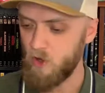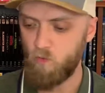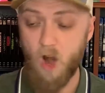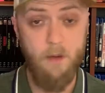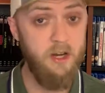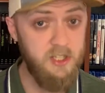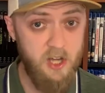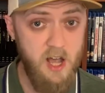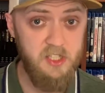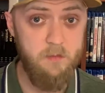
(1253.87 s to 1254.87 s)
Robin Hood's
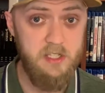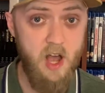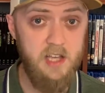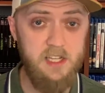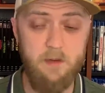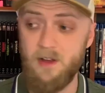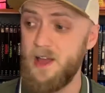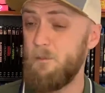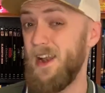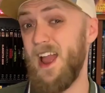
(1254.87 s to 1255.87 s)
costume is awesome,
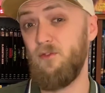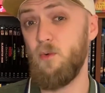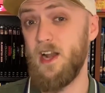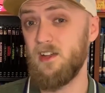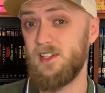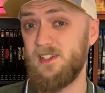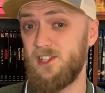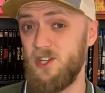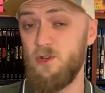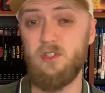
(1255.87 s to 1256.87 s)
but everyone else's too.